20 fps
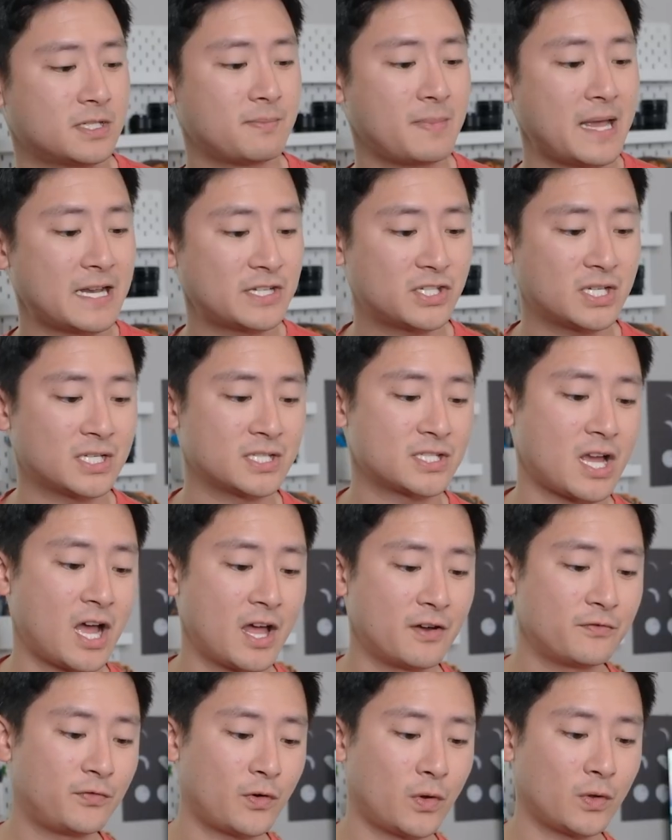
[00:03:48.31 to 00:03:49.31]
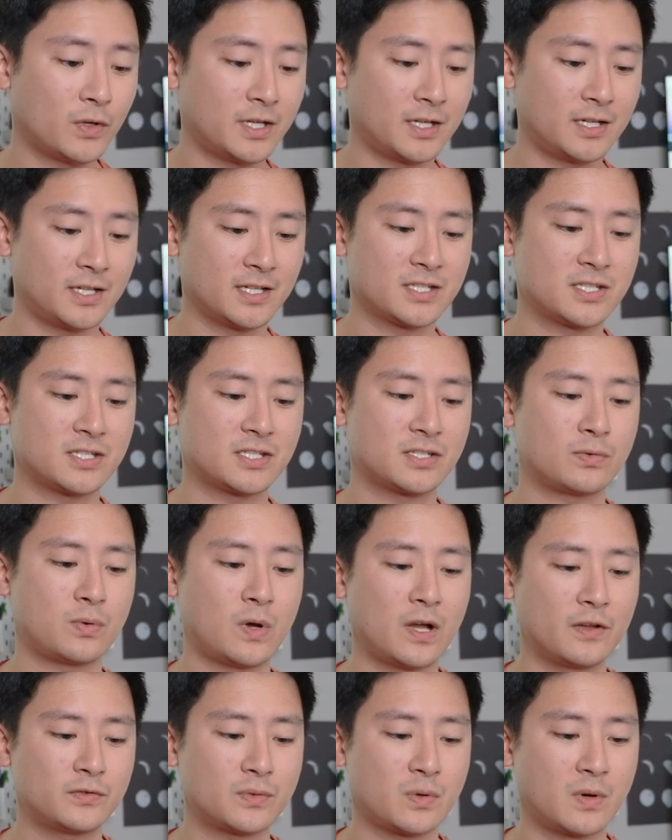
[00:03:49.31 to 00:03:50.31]
Dimensions unfolded is
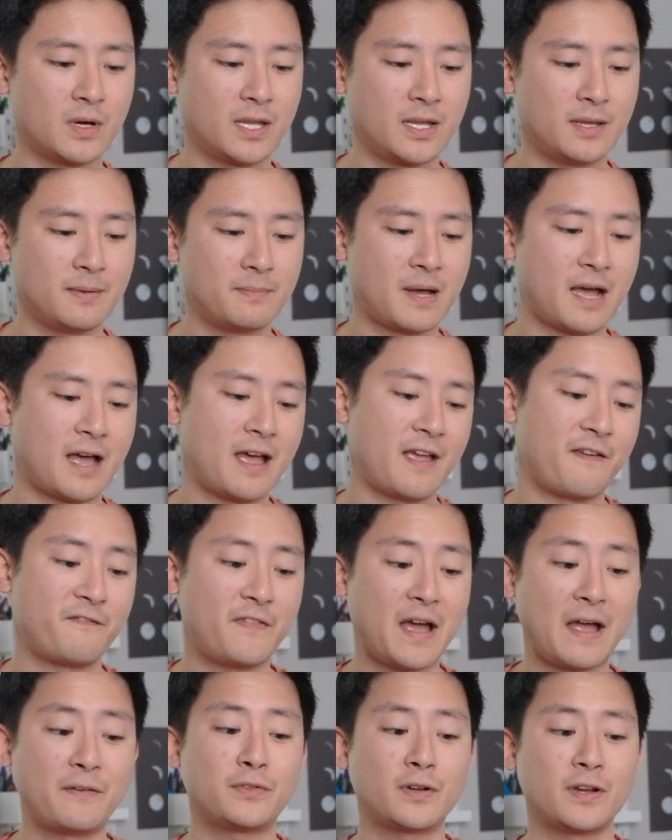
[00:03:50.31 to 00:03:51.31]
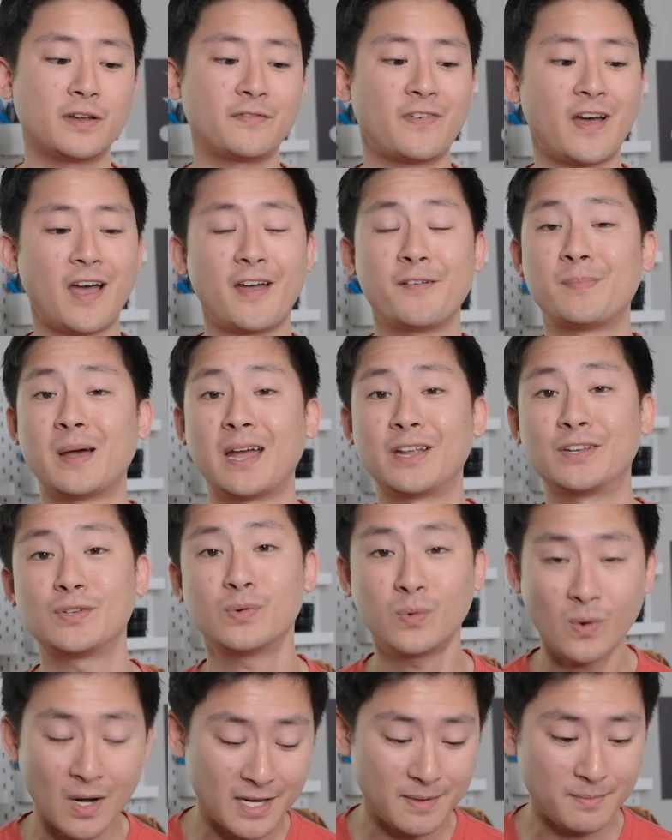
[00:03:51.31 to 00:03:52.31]
1220 by 535 by
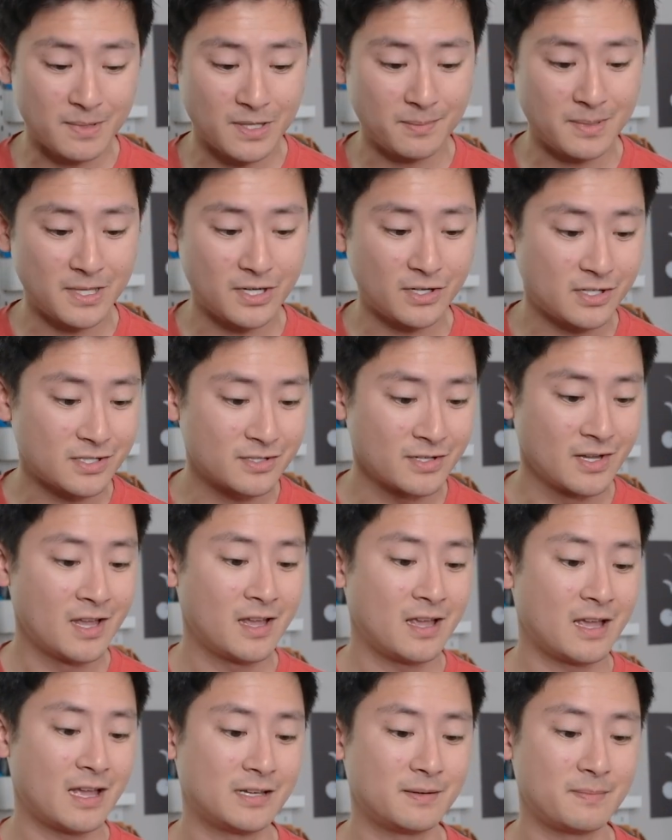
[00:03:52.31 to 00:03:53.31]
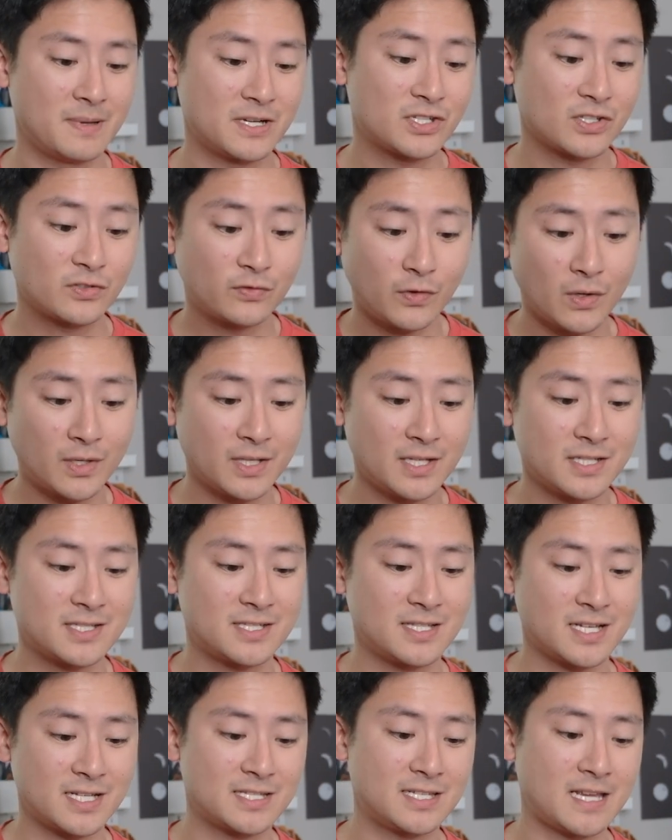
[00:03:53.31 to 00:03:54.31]
20 millimeters, and dimensions folded
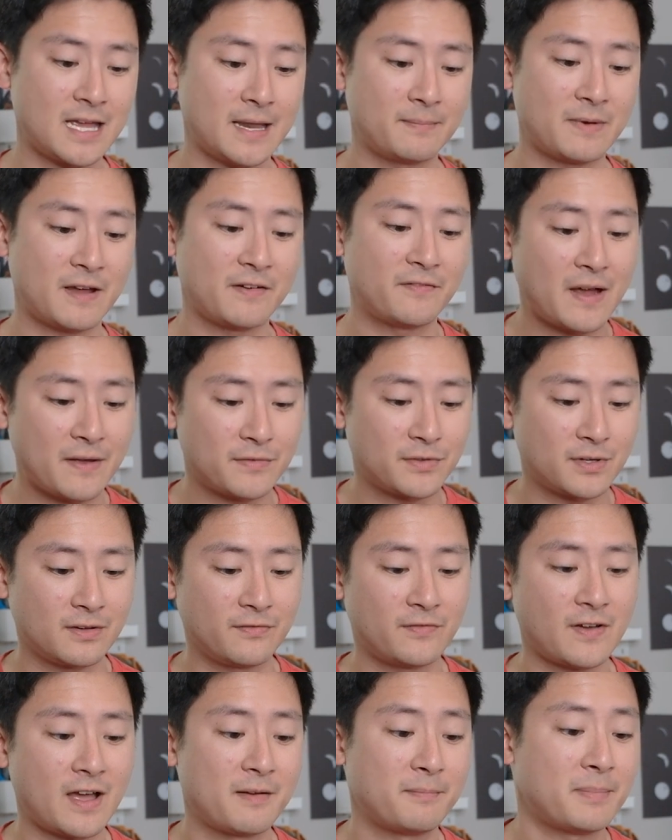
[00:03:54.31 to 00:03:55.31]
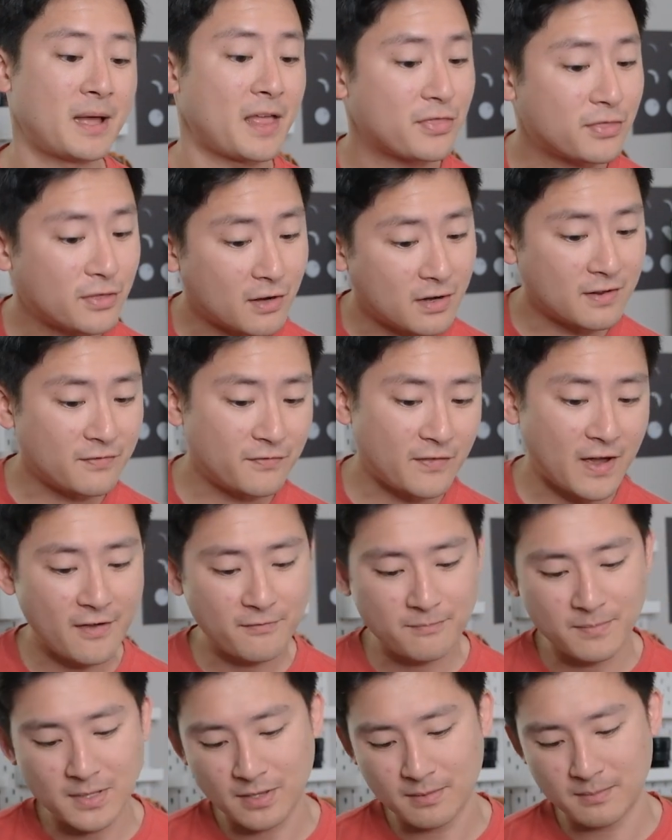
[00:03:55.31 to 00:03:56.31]
610 by 535 by
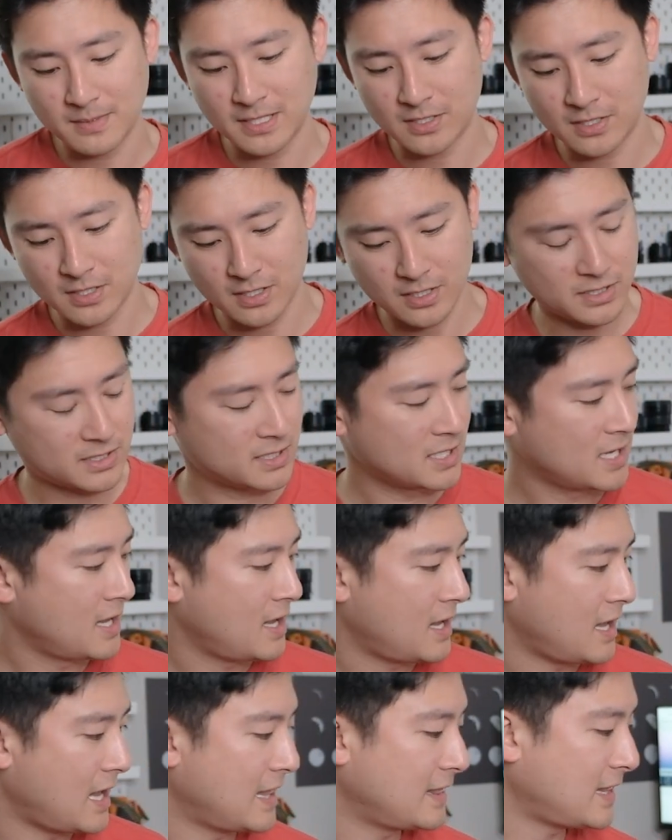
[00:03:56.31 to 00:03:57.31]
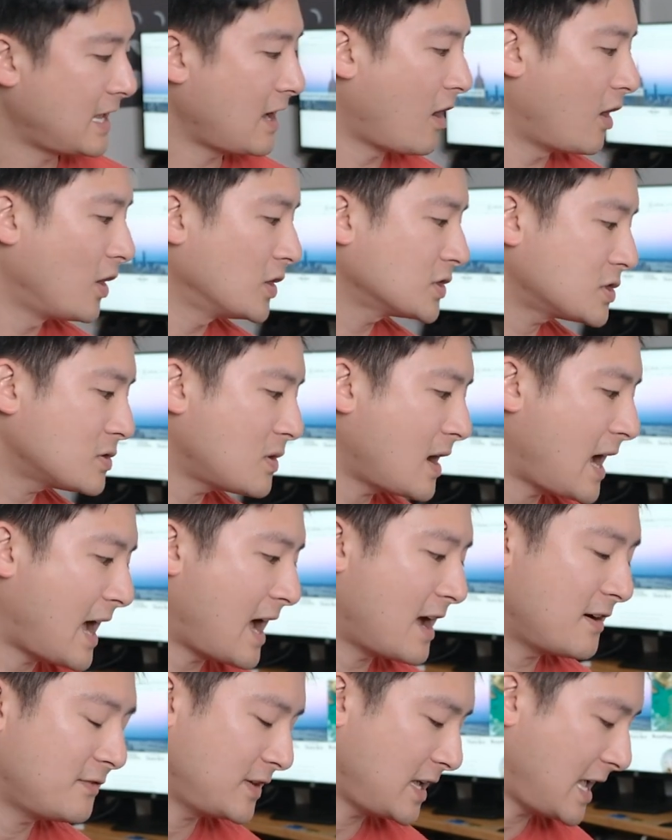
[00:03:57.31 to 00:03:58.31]
35 millimeters. And they also
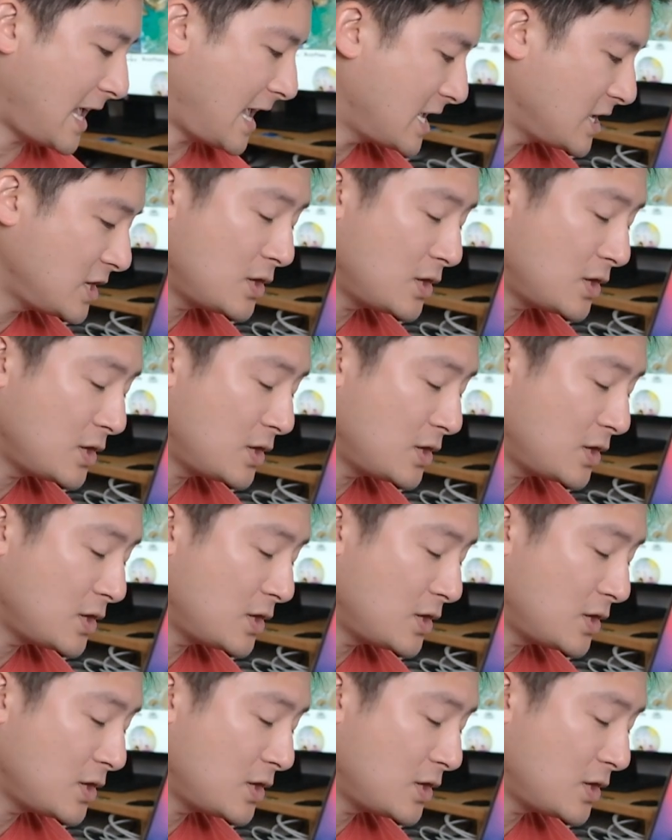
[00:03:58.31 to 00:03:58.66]
have a